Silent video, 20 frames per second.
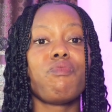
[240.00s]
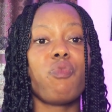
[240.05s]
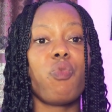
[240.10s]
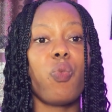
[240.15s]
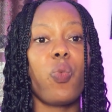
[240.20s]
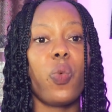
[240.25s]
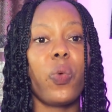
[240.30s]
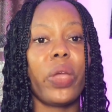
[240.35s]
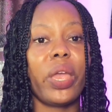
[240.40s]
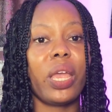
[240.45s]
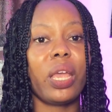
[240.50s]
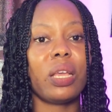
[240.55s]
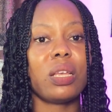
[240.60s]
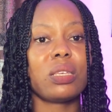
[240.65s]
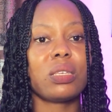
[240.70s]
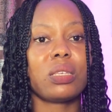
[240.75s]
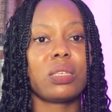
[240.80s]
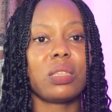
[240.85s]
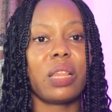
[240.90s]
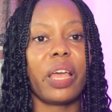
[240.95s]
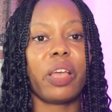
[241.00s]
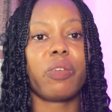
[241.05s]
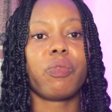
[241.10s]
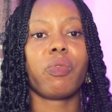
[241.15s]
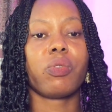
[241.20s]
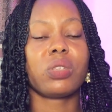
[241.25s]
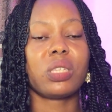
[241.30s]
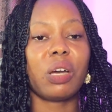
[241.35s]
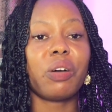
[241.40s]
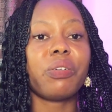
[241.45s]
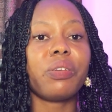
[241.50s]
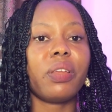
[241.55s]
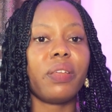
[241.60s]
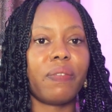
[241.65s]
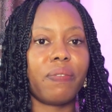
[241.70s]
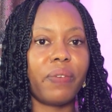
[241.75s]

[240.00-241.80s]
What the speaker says: ways. Like for sound